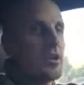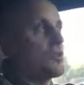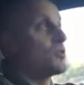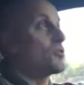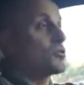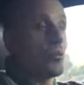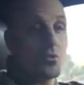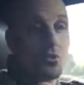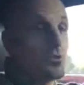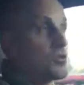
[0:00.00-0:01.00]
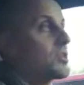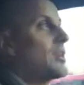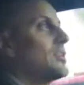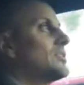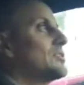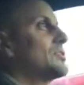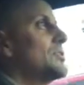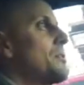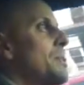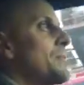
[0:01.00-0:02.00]
you know, your social skills,
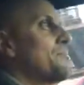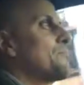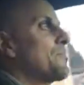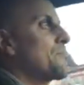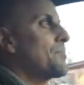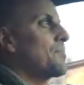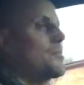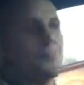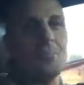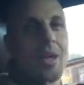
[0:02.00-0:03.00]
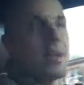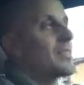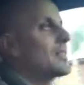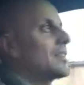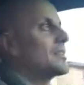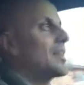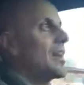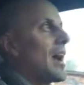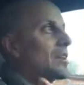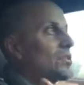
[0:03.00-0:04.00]
anything
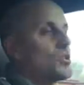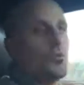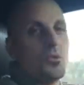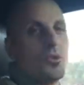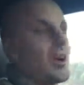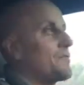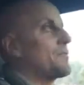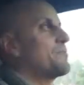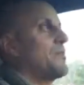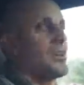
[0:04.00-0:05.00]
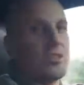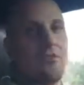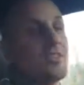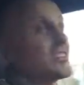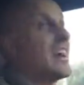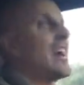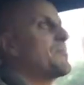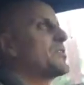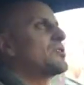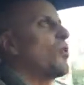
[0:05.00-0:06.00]
that has to do with your life, productivity,
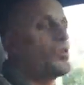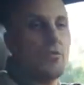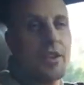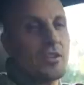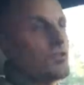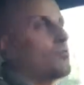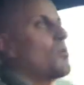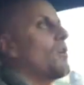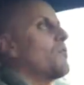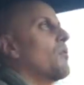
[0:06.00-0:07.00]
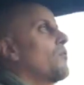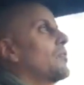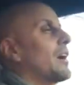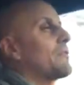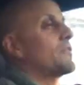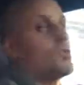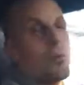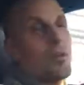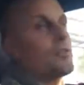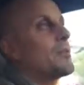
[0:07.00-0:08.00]
time. There's all different areas of life and your
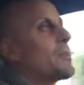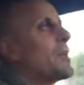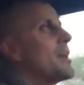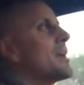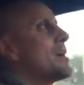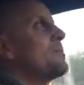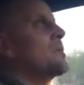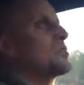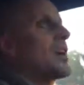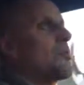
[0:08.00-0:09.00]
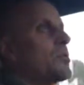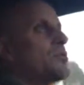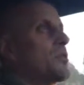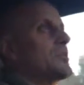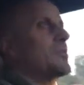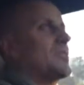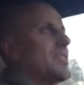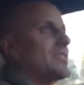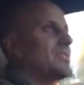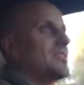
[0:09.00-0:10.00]
wealth. But today I want to talk about something
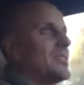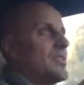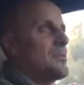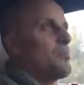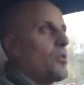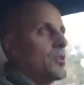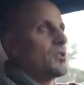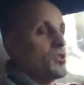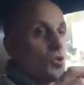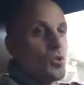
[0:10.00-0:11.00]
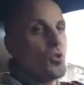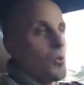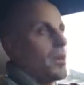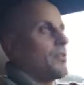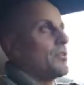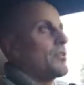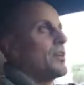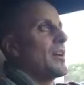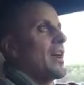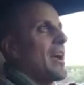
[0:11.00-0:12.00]
that's important to your wealth,
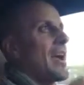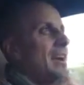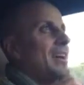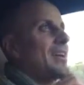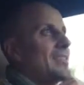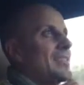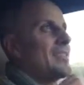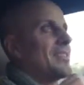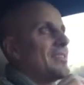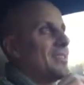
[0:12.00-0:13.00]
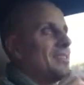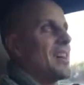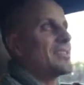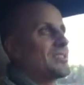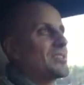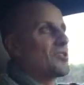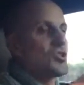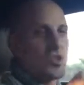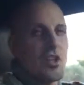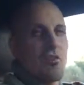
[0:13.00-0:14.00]
and that's your
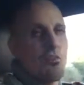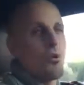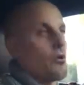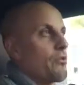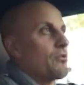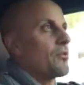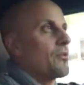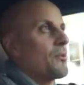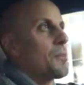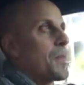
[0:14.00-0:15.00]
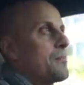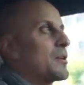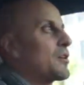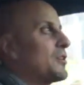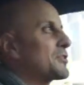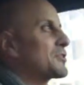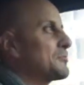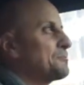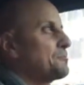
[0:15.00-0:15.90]
self-worth. Because